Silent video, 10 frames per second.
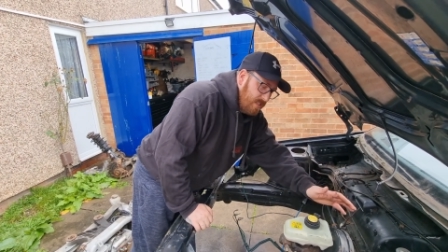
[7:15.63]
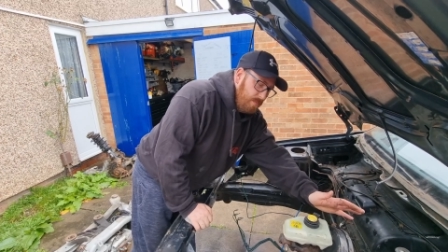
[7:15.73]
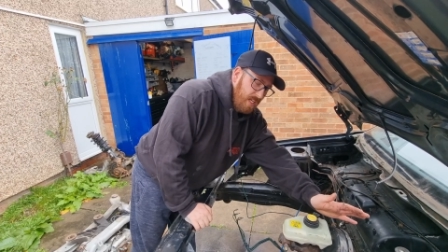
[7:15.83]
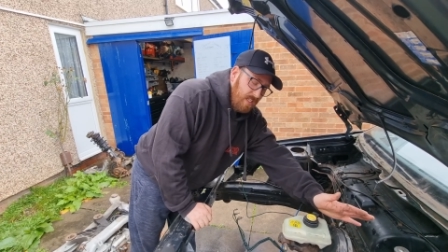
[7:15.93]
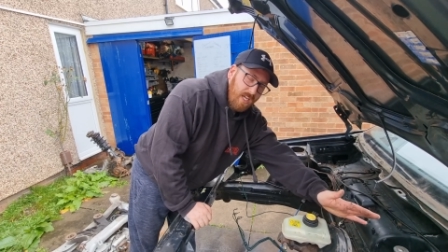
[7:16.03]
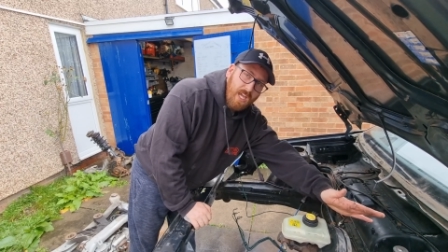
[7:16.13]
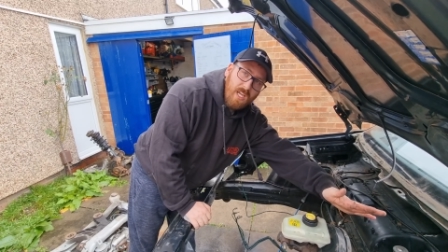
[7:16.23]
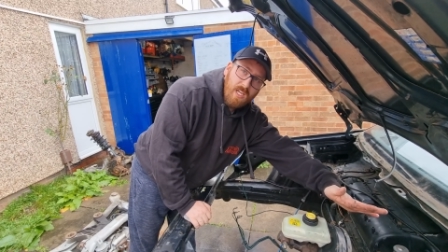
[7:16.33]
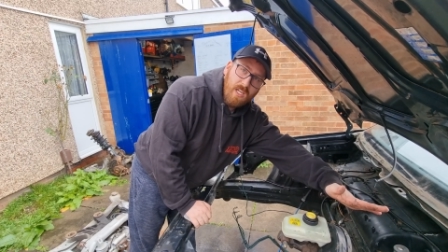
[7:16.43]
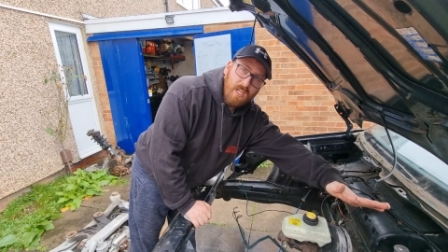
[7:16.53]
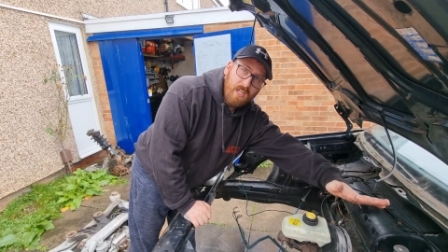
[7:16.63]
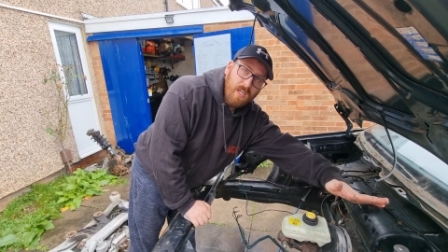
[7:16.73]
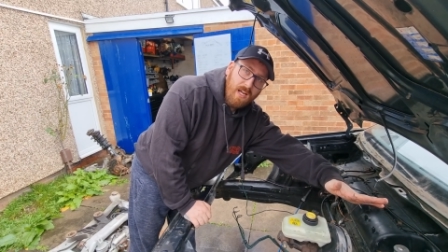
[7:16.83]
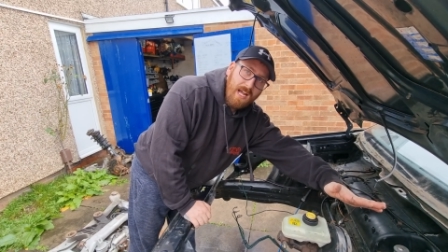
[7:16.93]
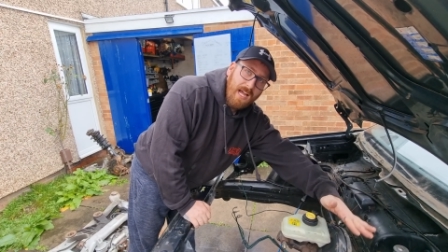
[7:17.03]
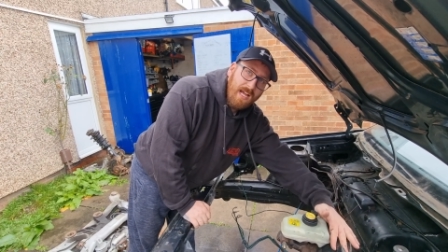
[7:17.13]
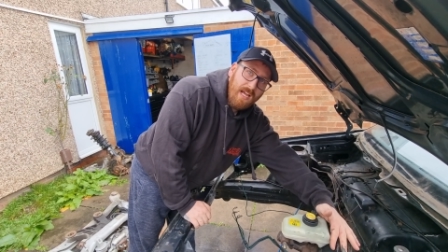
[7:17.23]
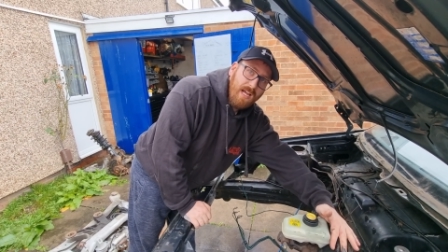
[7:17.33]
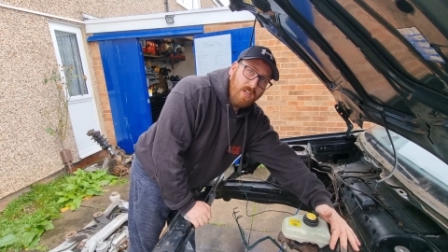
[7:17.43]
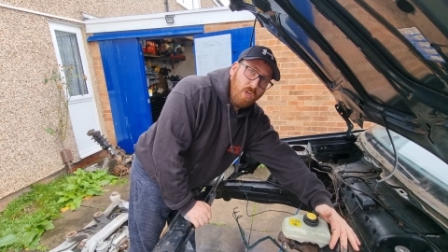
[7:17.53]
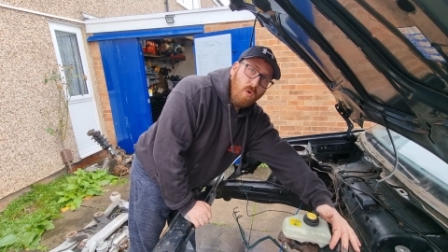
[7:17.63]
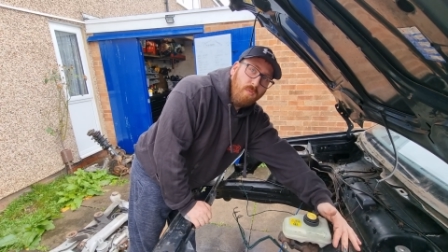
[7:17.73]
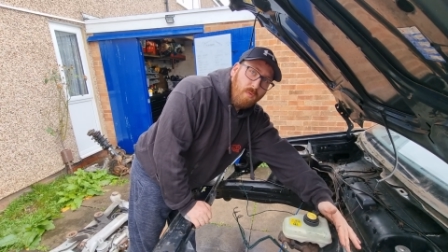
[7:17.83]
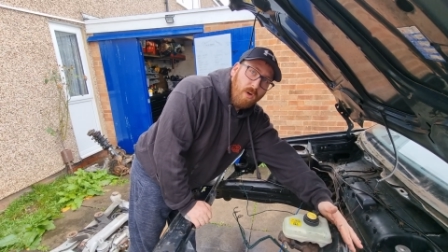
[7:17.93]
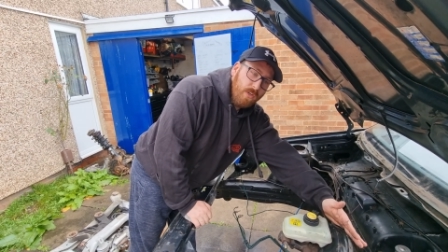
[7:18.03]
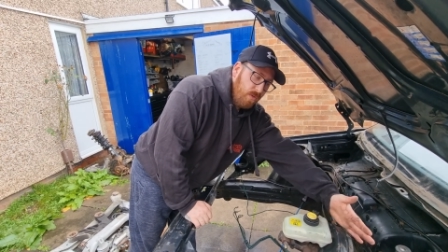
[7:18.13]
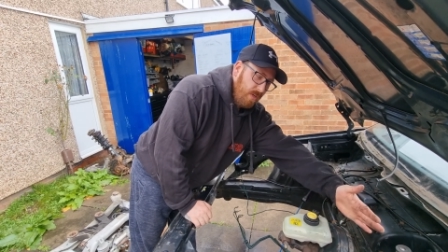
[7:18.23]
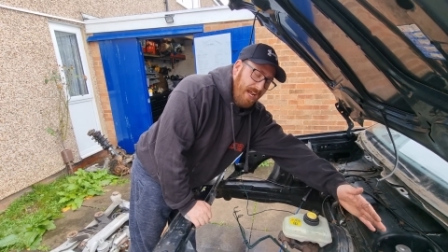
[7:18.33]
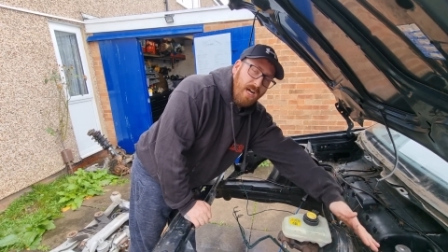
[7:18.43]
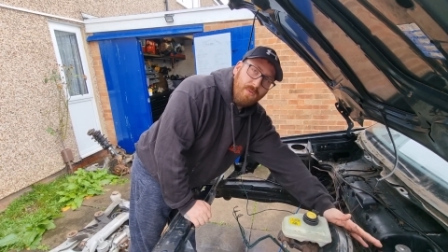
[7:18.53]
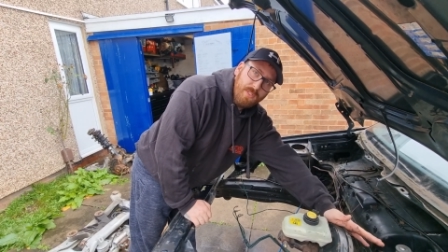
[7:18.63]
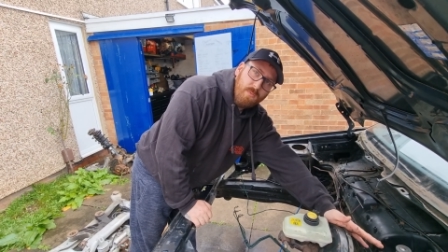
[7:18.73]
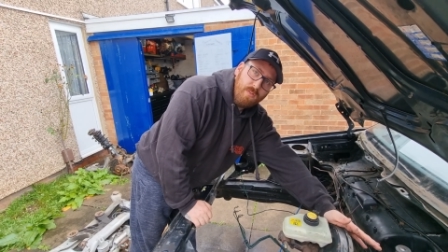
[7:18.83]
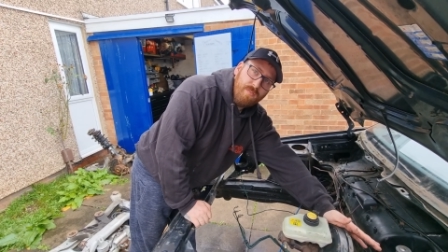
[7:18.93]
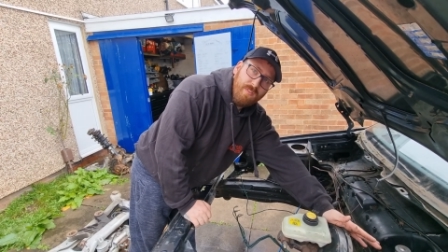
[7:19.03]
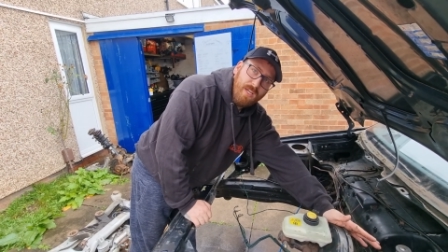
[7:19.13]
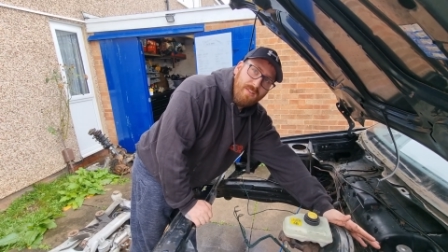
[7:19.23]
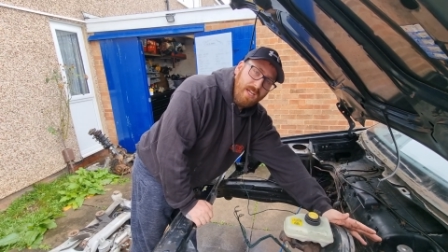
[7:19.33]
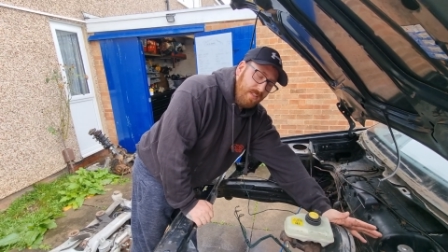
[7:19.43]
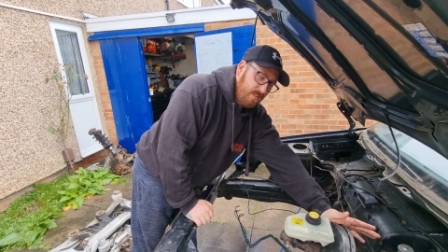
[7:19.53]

to make a Golf one or an Audi one fit, then